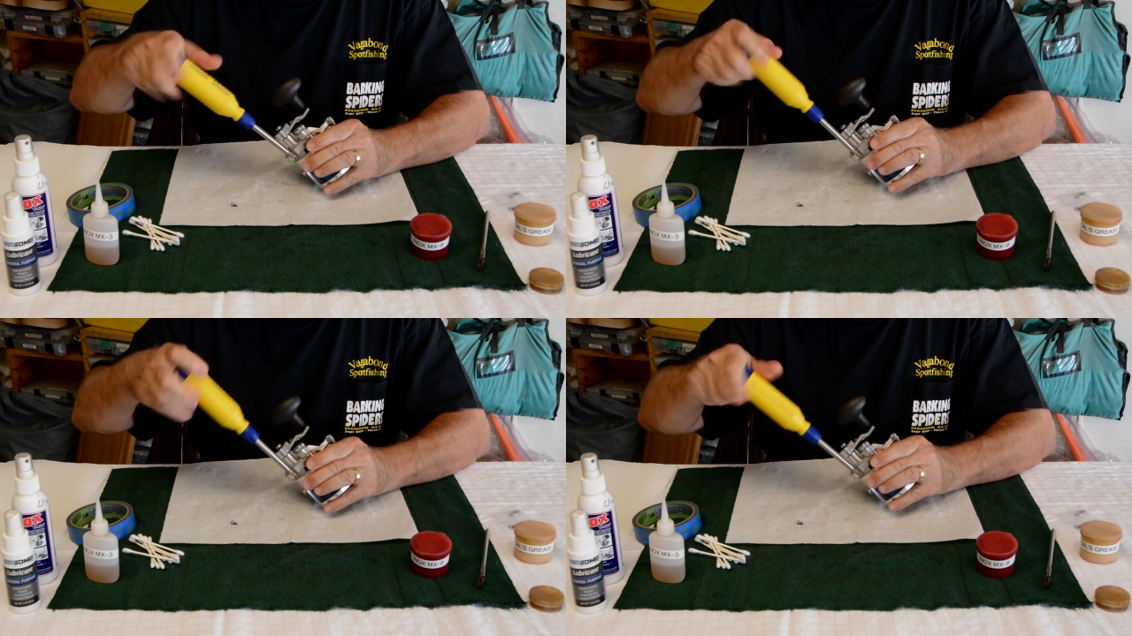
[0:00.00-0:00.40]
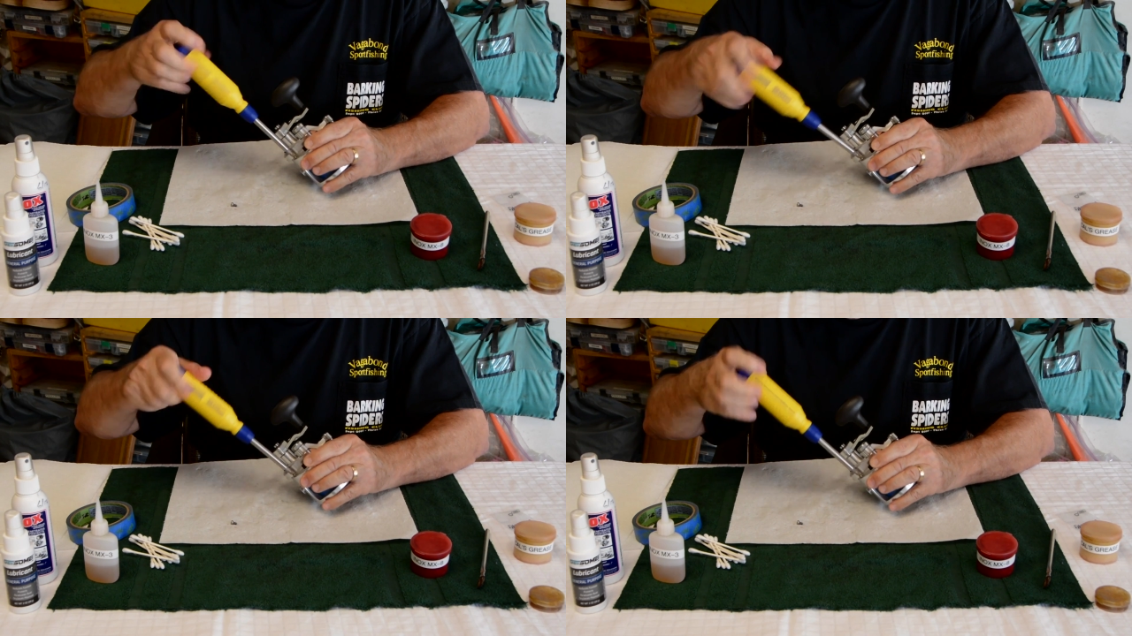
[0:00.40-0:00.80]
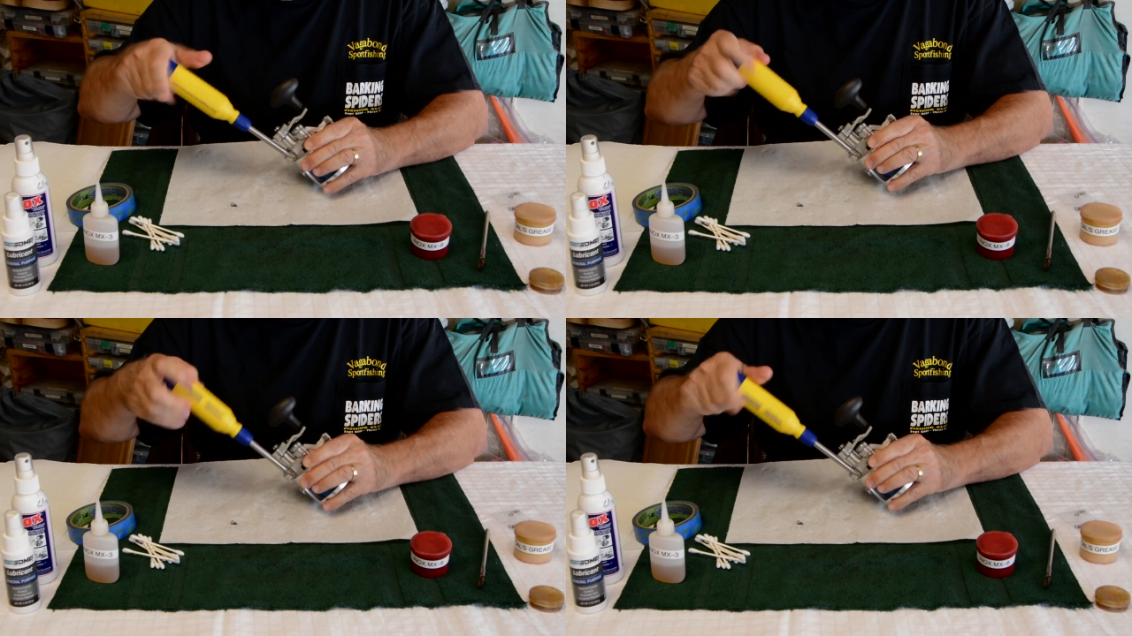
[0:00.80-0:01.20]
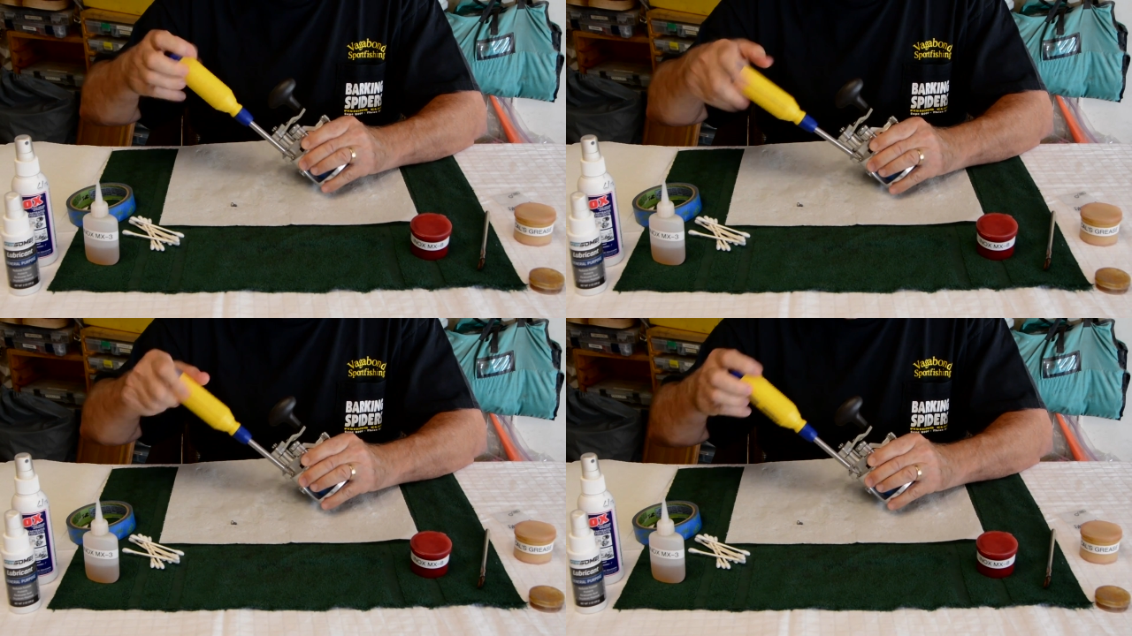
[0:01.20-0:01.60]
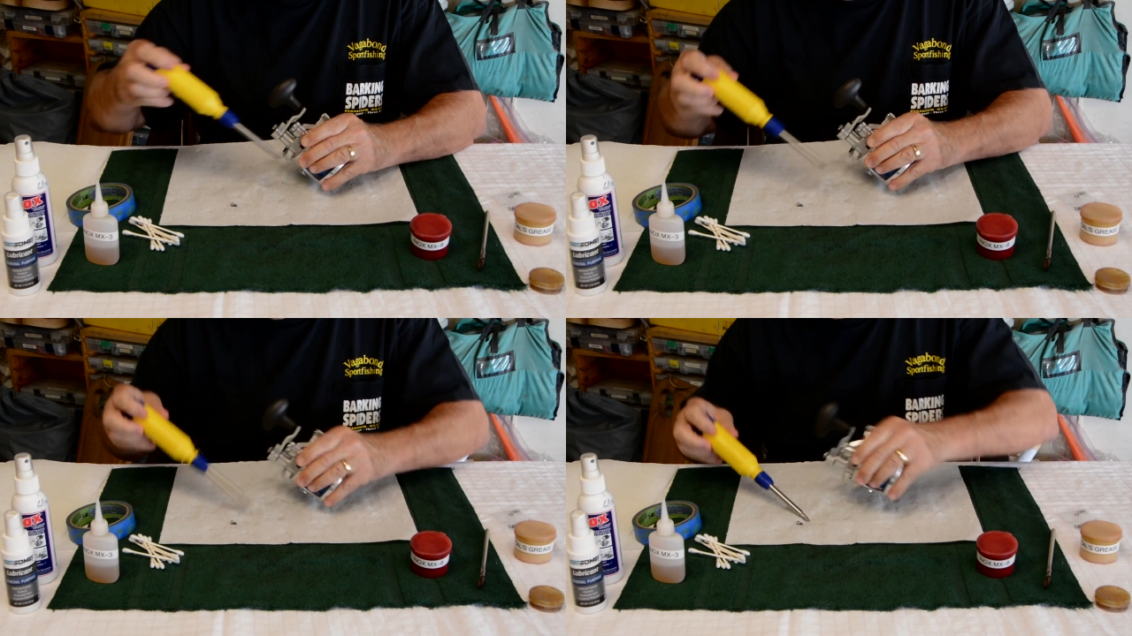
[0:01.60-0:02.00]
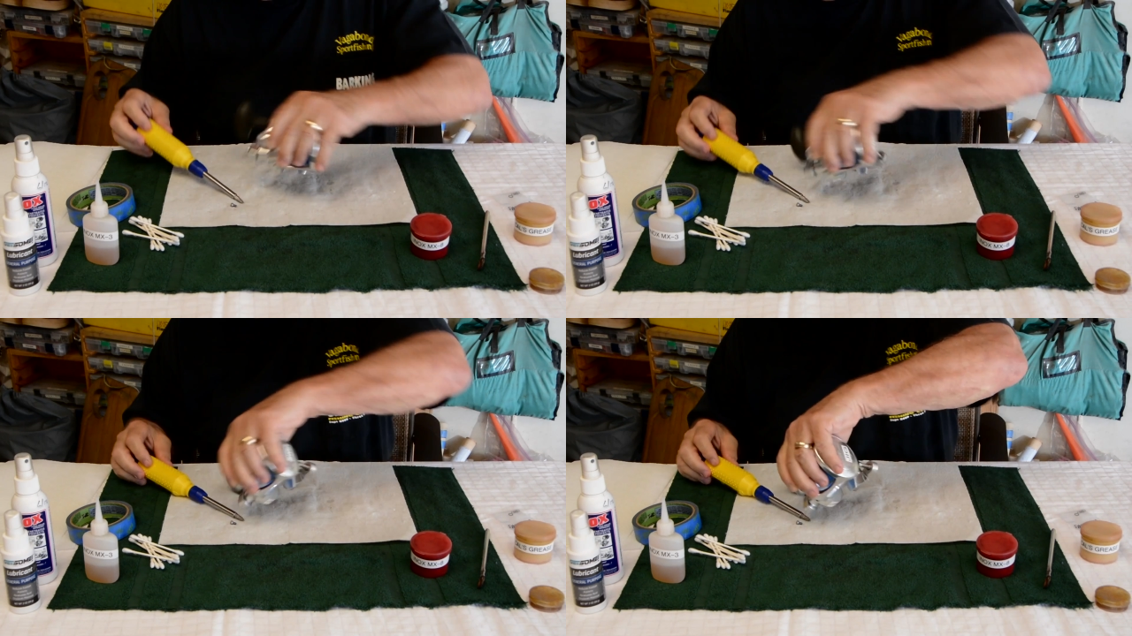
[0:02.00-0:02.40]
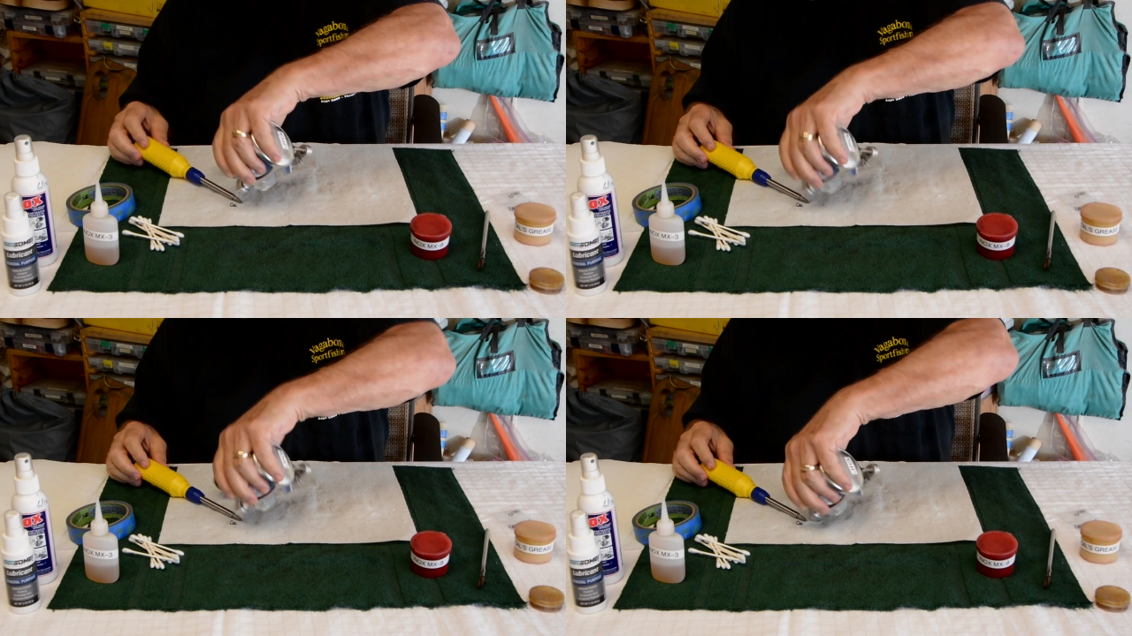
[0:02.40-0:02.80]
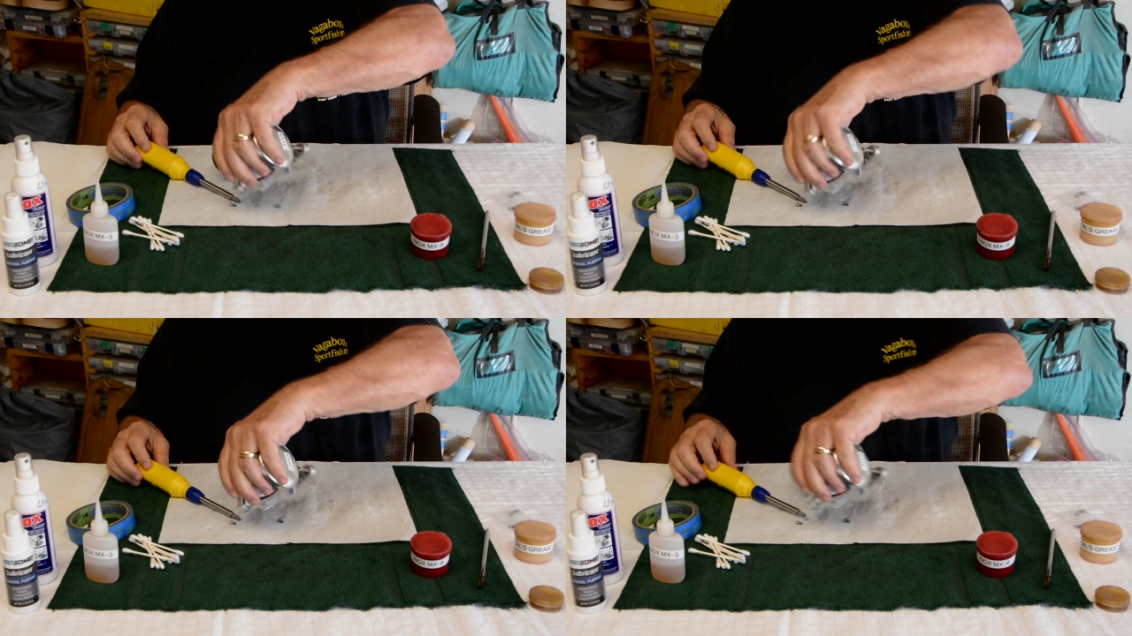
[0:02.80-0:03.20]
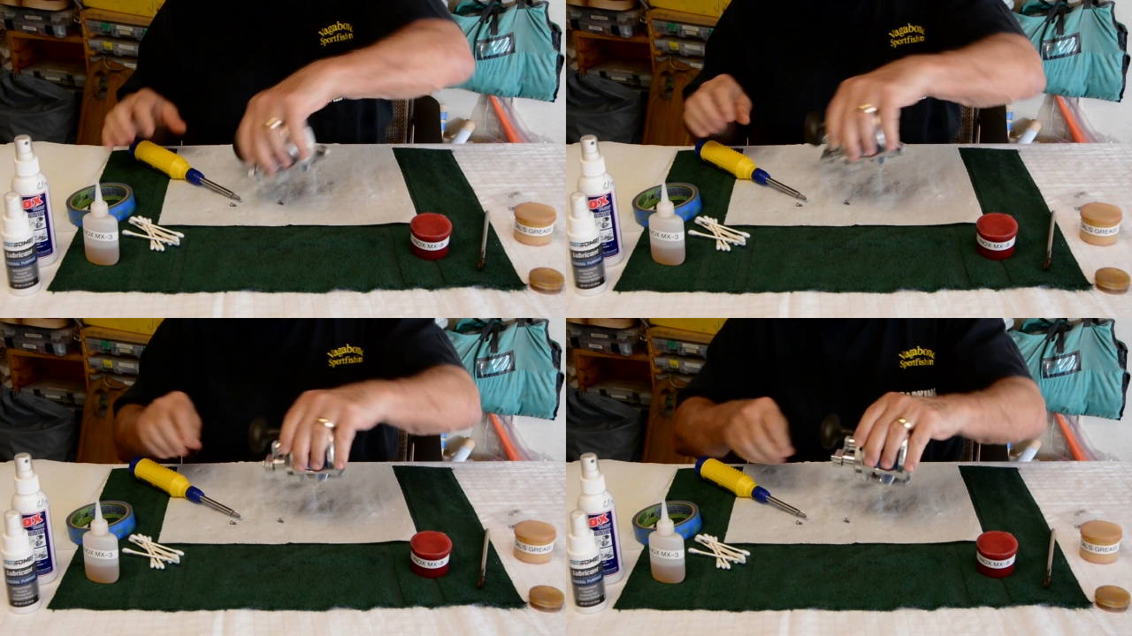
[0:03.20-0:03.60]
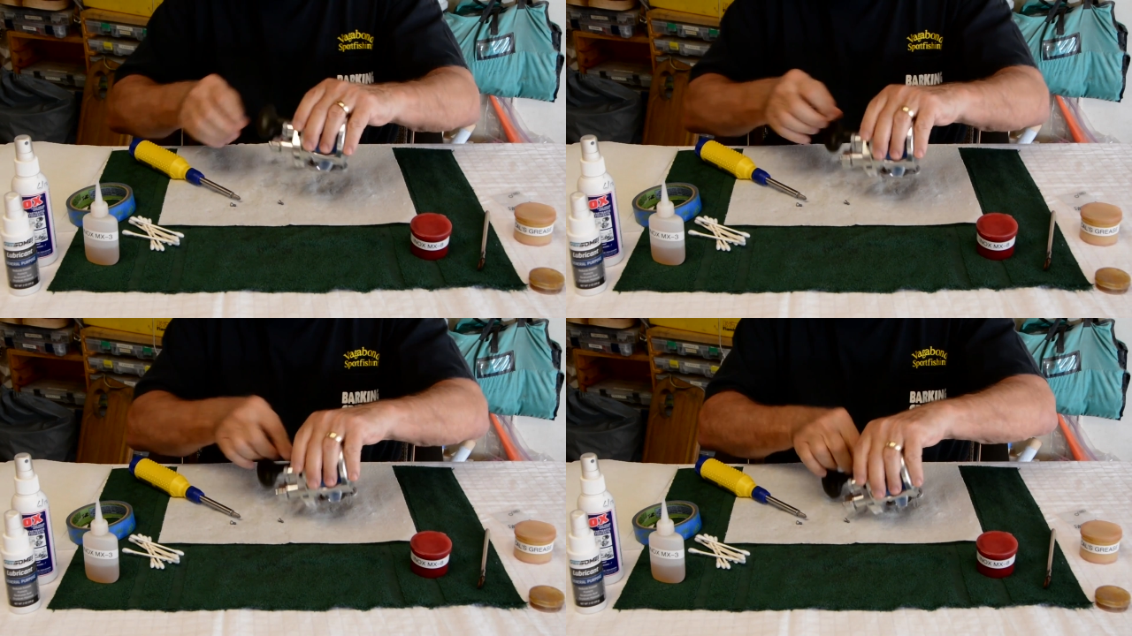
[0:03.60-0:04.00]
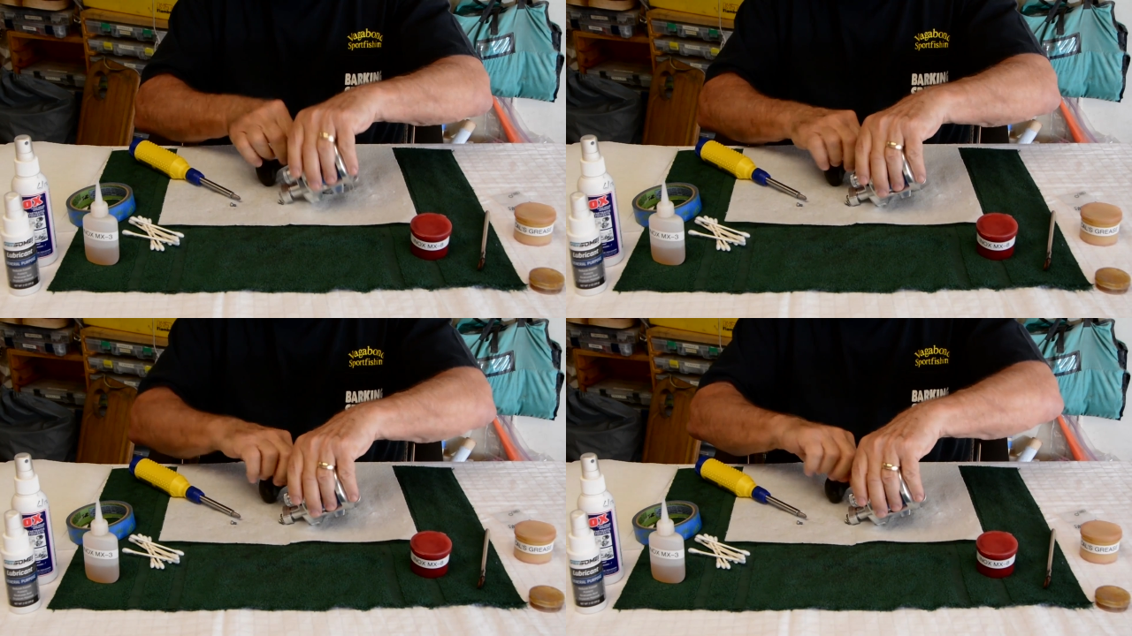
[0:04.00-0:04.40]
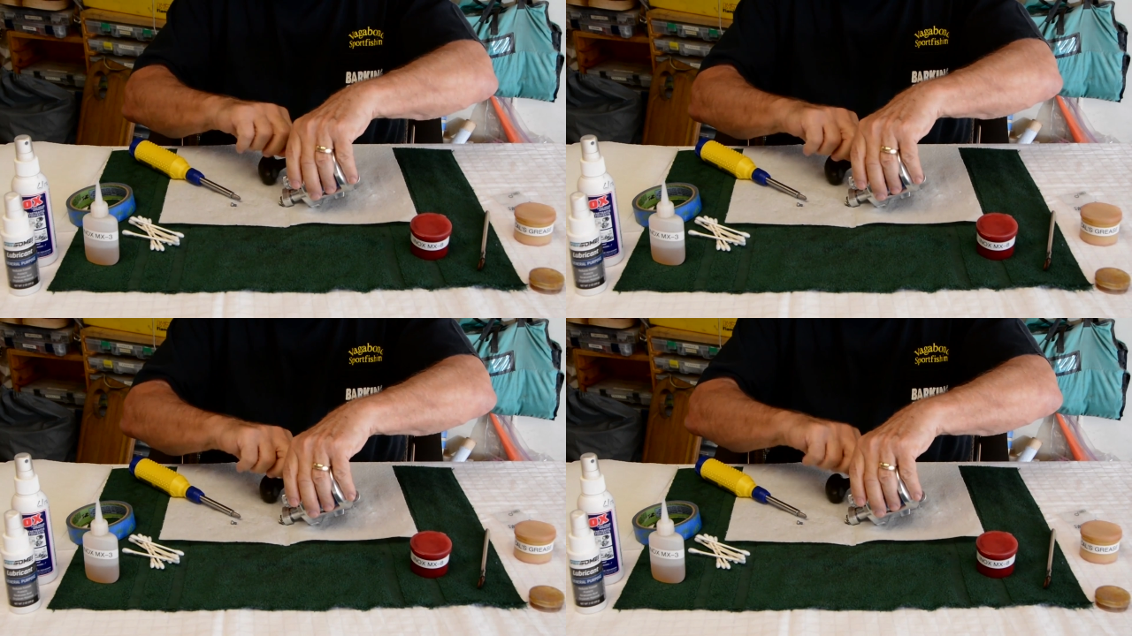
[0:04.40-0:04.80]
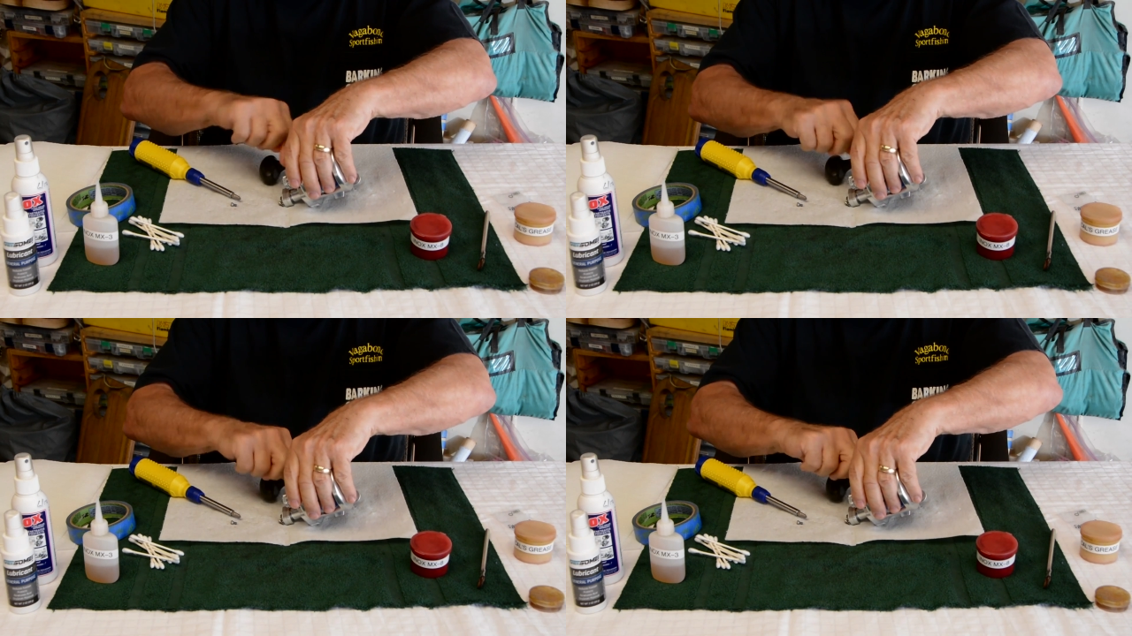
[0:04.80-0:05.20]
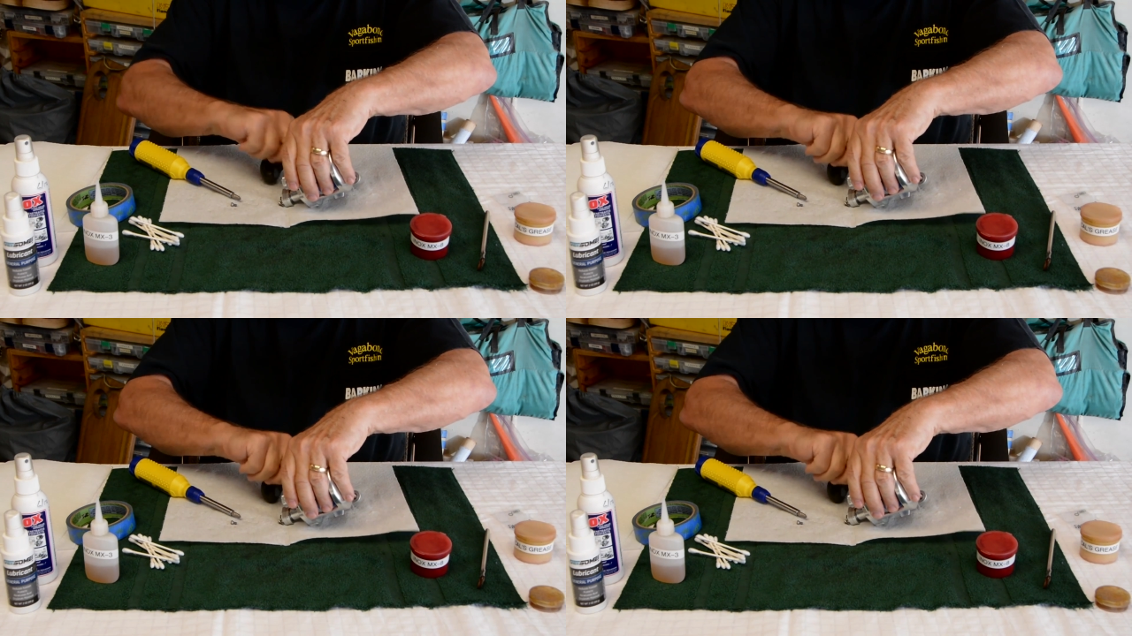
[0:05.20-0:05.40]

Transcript: Nobody's mouth can be seen.